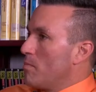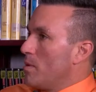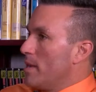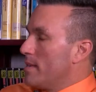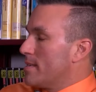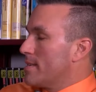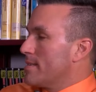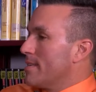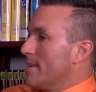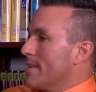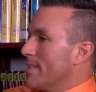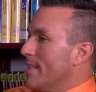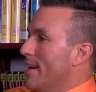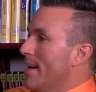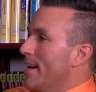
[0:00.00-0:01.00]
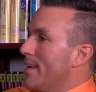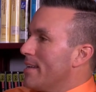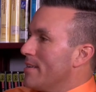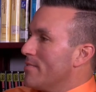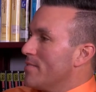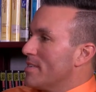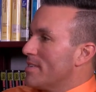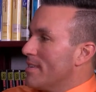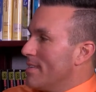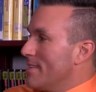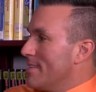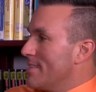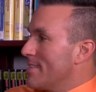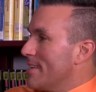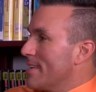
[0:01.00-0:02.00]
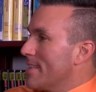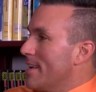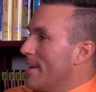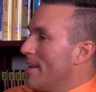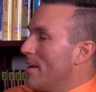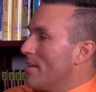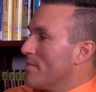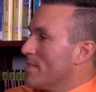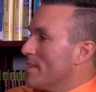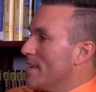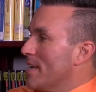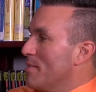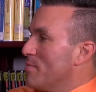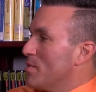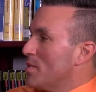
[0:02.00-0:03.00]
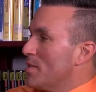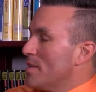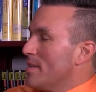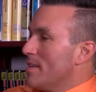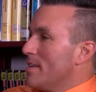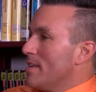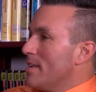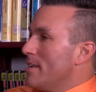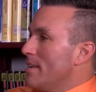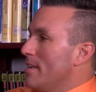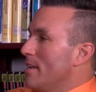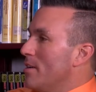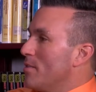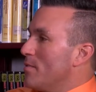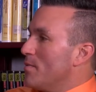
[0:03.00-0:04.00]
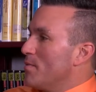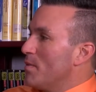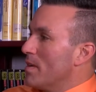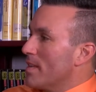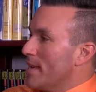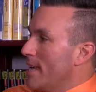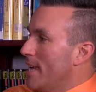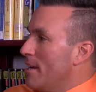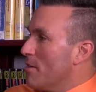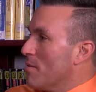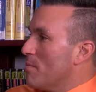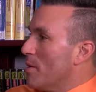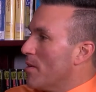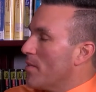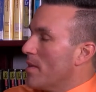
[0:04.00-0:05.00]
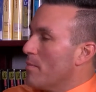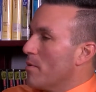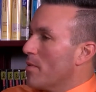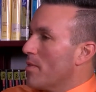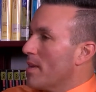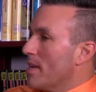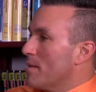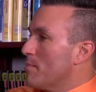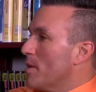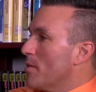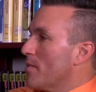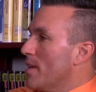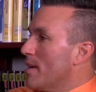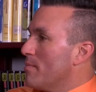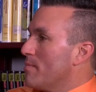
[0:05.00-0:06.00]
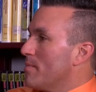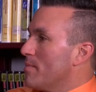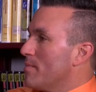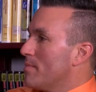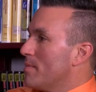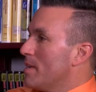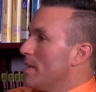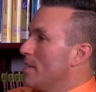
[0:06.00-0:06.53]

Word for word: places like that and facilities like that, oftentimes you don't really hear about them or think about them right.